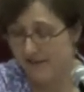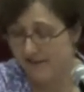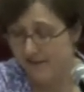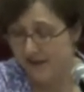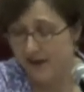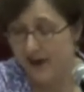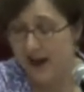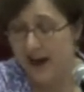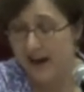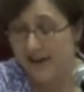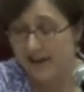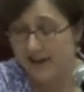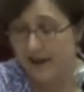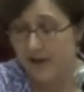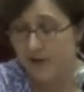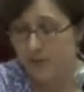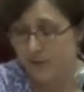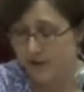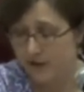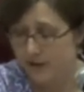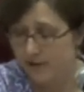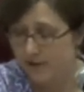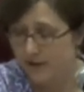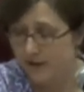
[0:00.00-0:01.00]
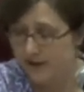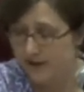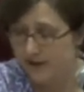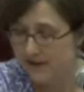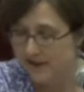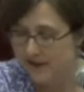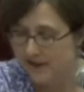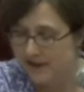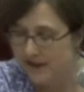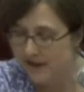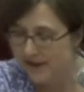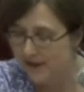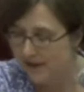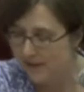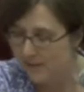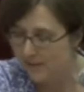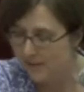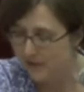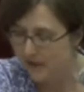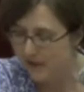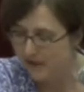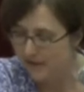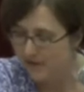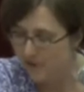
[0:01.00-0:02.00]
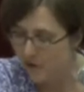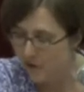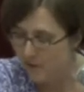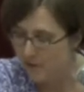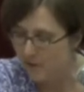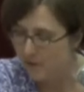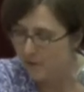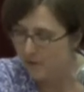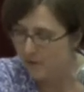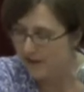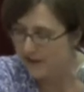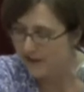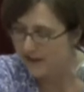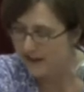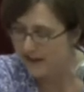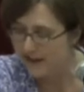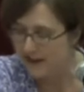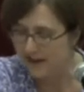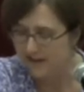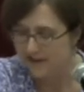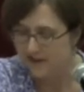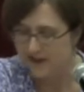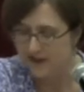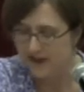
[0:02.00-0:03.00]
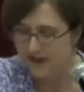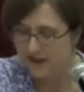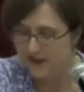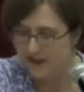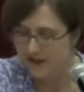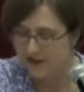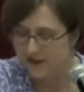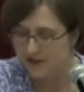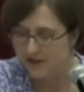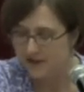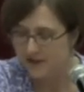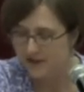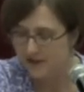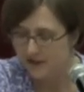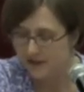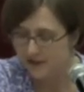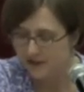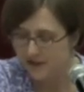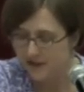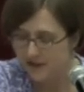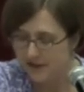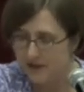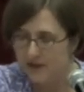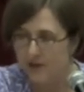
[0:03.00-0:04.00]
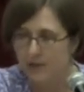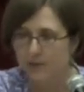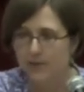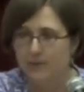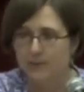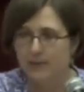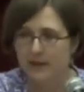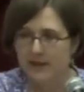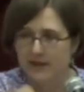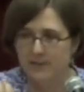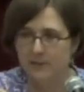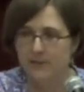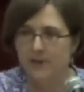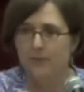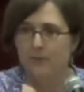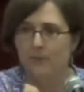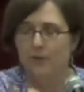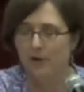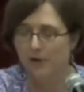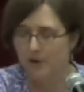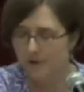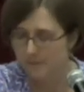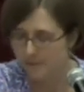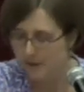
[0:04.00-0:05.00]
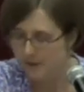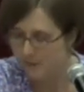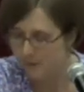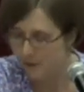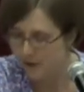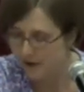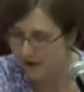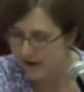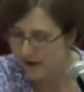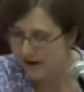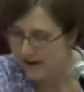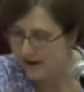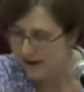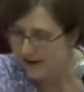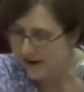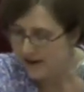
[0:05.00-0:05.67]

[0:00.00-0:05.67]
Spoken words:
allied with the PT, the former president of the National Student Union, who plays a big role in my book,